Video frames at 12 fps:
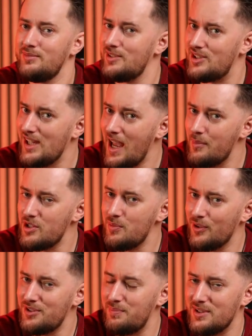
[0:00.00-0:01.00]
See how much
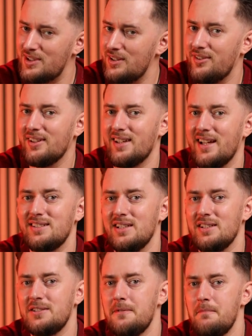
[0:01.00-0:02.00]
more specific that
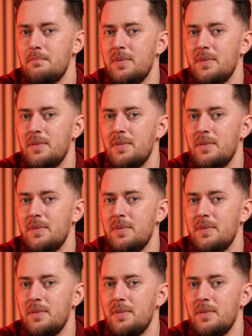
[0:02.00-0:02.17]
is?